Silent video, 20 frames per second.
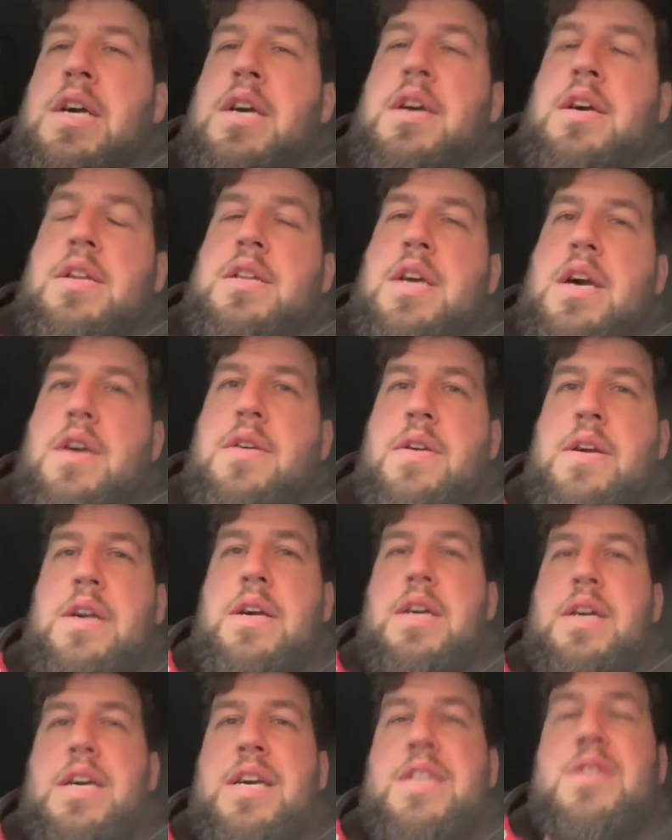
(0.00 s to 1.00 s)
So
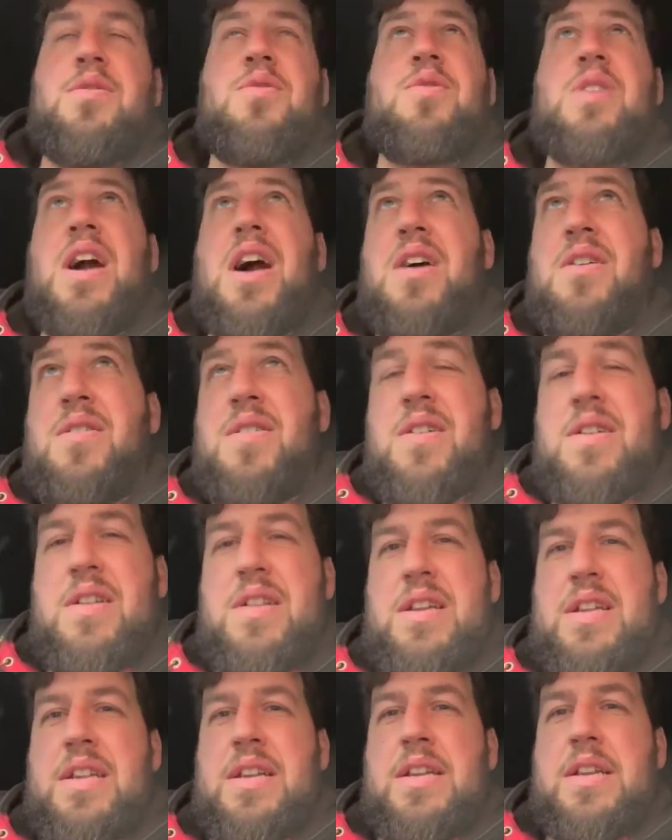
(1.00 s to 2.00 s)
it's all go
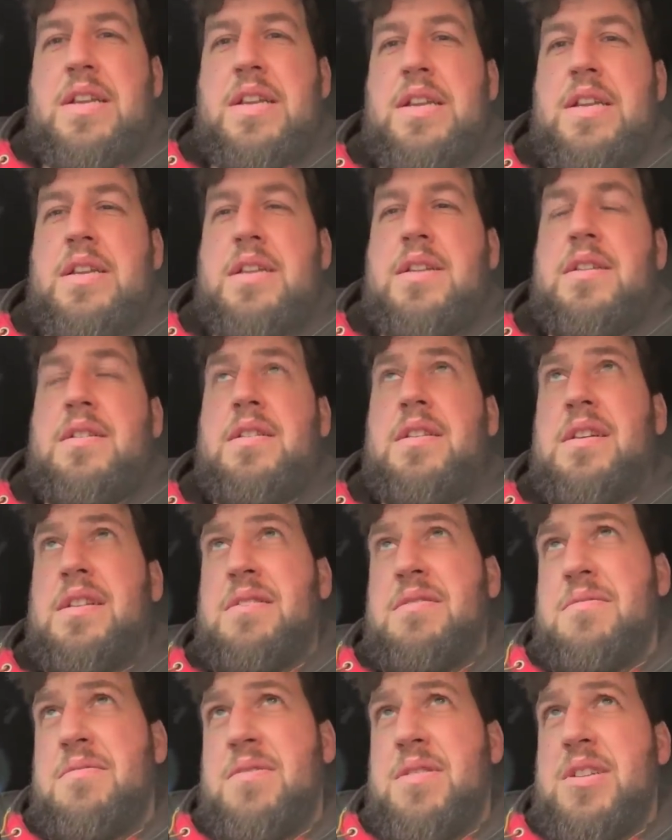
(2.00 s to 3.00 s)
the
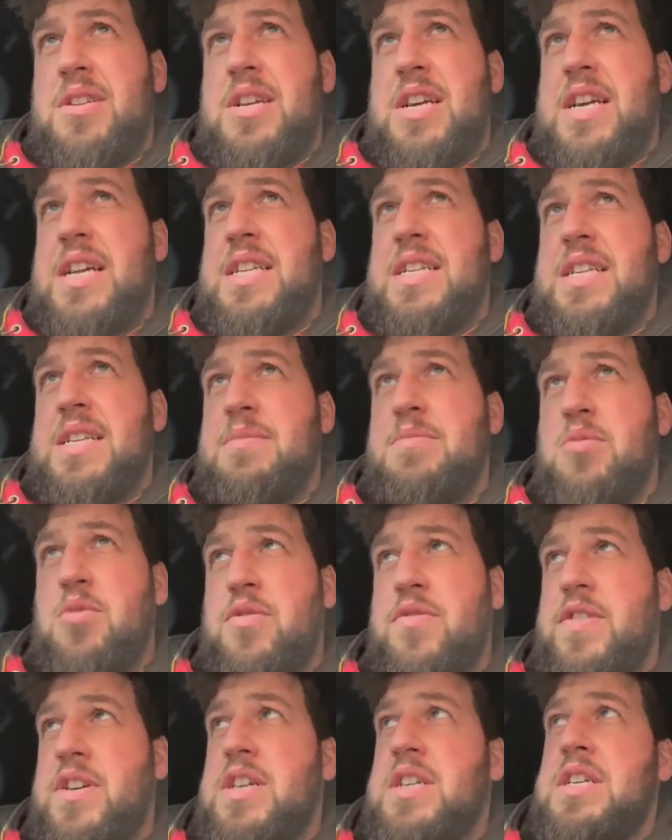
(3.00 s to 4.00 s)
chickens is more
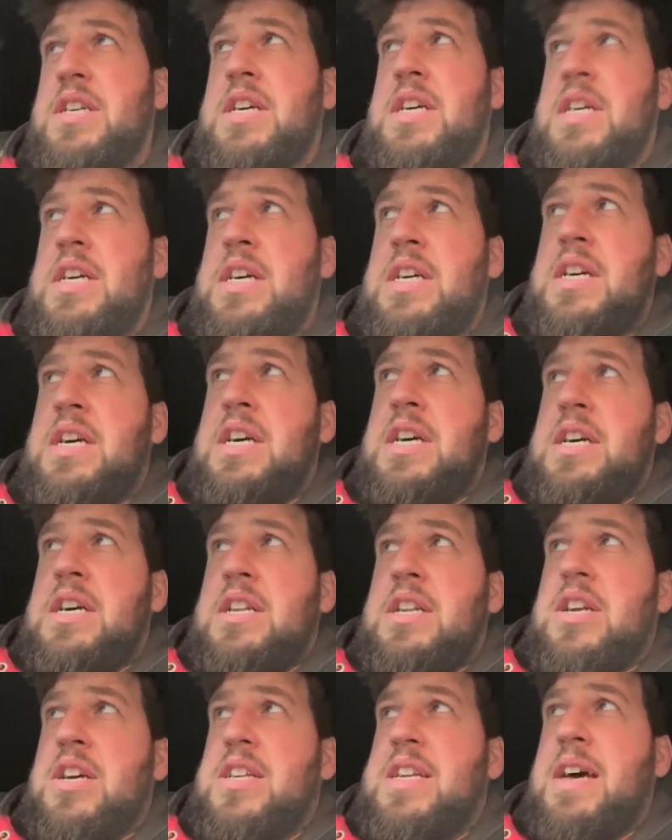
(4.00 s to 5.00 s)
of a
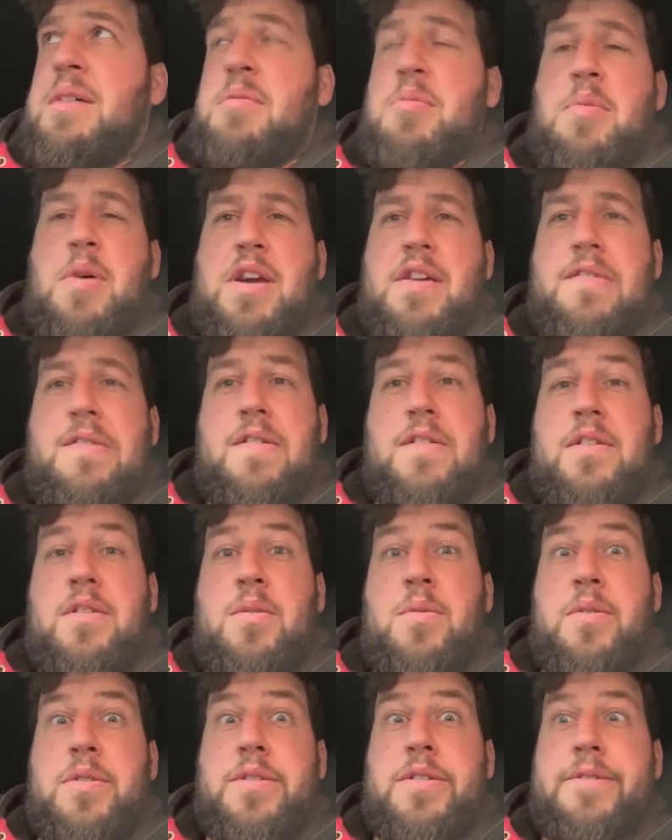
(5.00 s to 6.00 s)
just helps pay for the new
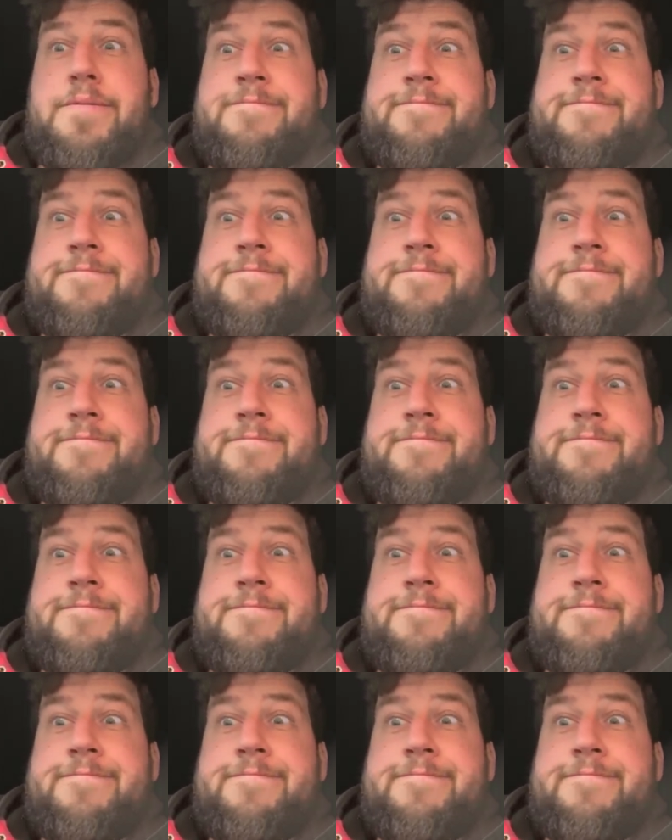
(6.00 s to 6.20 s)
ones